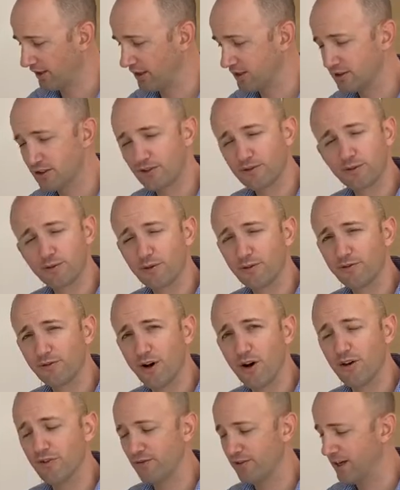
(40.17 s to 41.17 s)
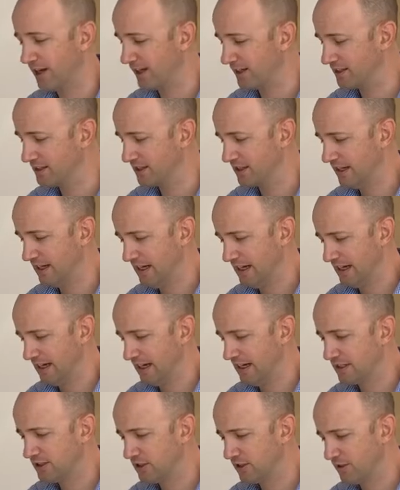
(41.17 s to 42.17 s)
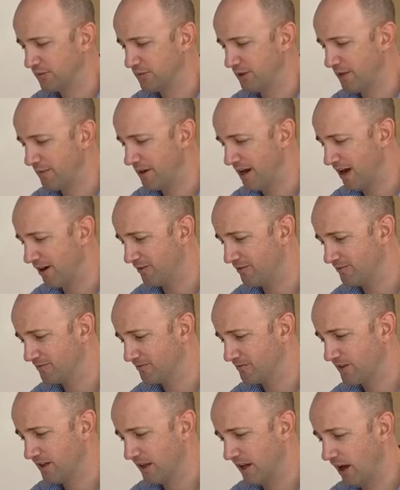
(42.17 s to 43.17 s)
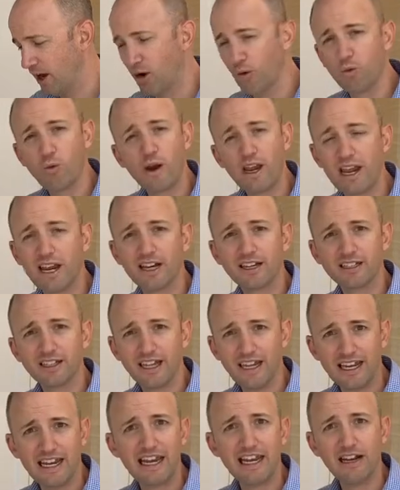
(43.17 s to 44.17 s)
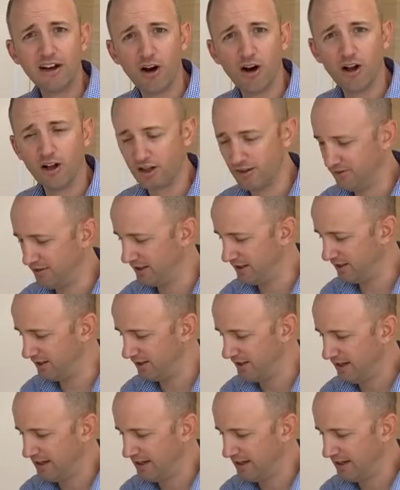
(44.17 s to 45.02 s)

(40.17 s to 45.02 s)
This is from the Fall Fest. It took me about a week to eat all of it.